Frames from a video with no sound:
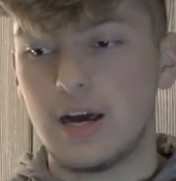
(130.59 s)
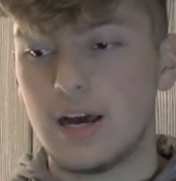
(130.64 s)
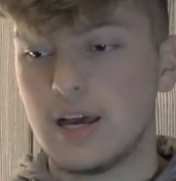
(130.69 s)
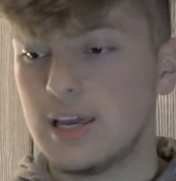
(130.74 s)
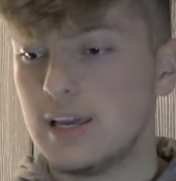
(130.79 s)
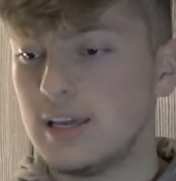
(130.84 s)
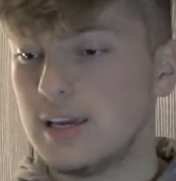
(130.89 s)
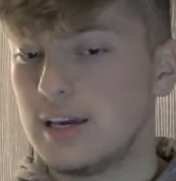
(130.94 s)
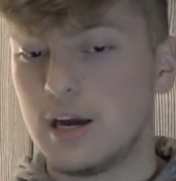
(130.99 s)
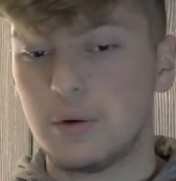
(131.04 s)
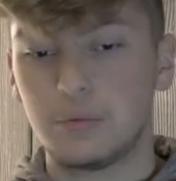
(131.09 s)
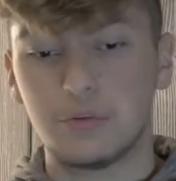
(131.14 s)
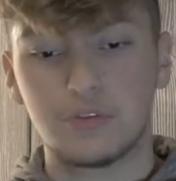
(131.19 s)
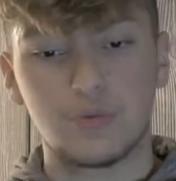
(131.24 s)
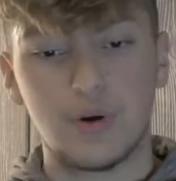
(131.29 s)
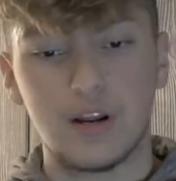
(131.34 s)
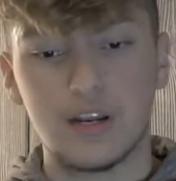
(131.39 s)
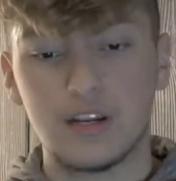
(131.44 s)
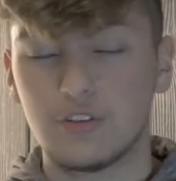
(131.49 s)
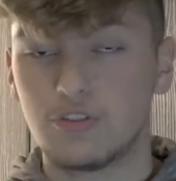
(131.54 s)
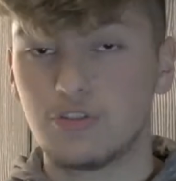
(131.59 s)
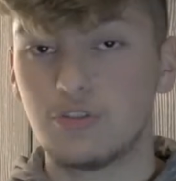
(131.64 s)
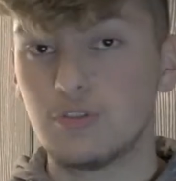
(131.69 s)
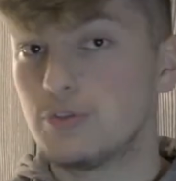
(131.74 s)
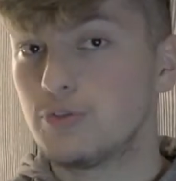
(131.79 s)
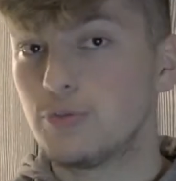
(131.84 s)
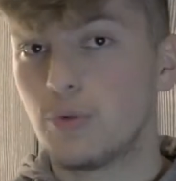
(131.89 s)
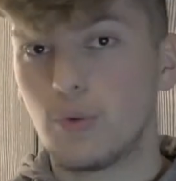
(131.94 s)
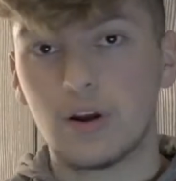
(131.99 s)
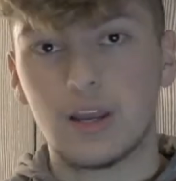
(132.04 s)
I was ready to
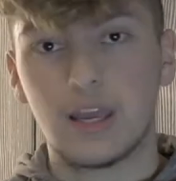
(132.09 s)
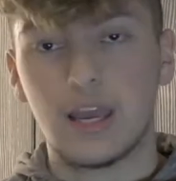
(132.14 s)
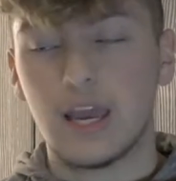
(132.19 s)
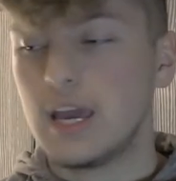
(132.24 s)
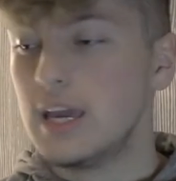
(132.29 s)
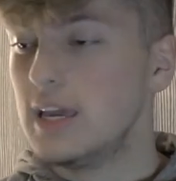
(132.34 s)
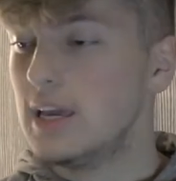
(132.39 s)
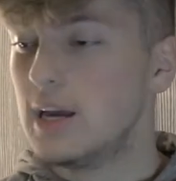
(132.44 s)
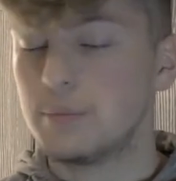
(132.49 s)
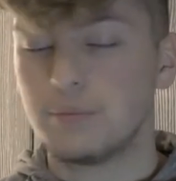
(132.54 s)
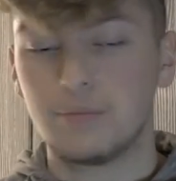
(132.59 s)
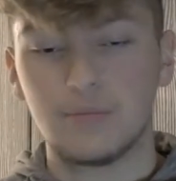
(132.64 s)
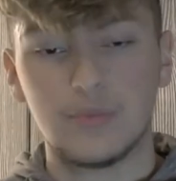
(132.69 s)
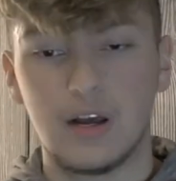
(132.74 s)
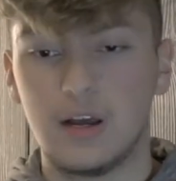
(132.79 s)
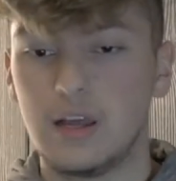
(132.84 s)
shoot 4K.